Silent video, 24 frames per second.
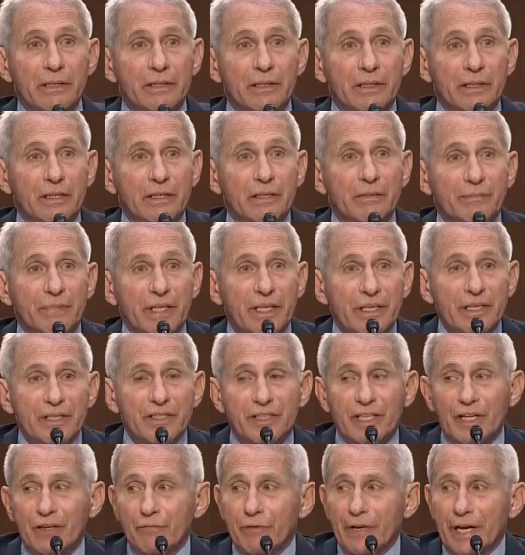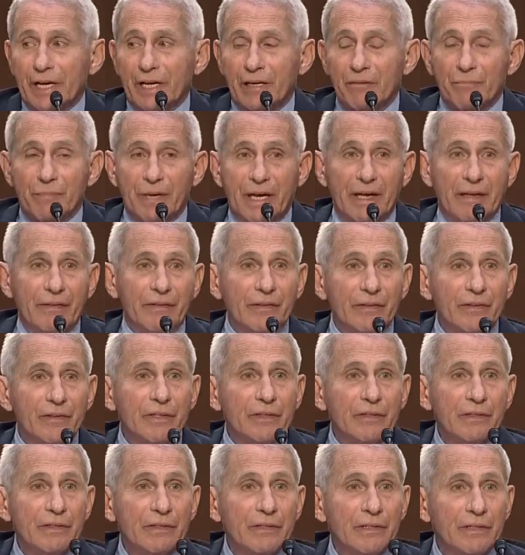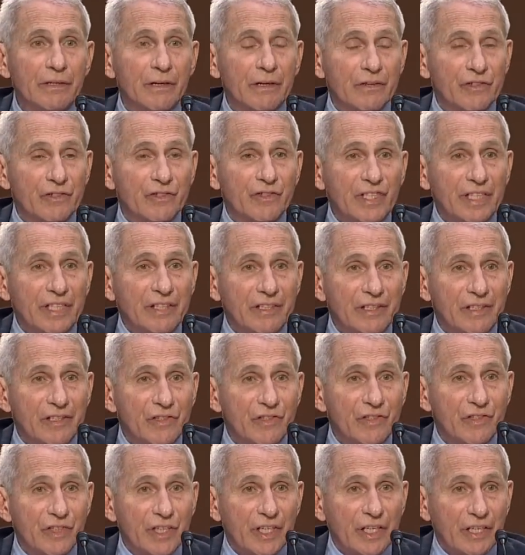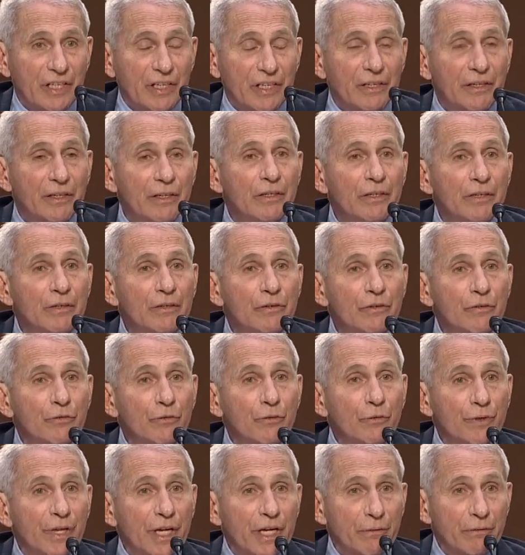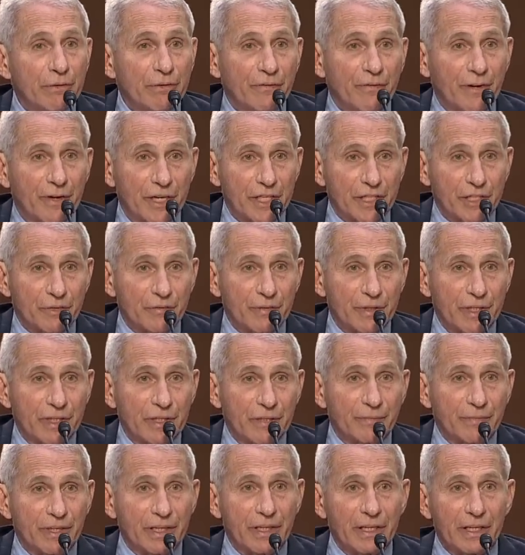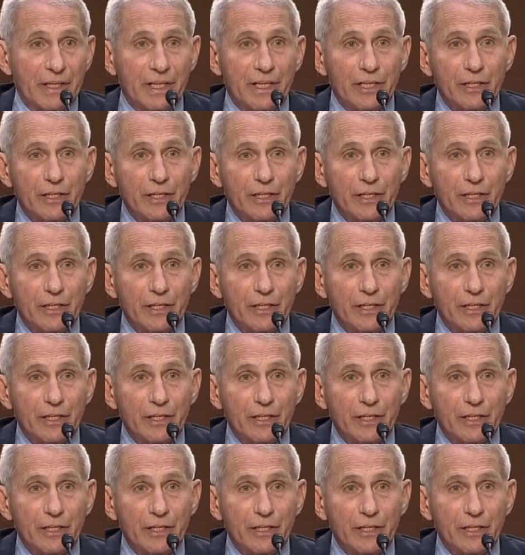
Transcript: The committees that recommend are C D C through their advisory committee.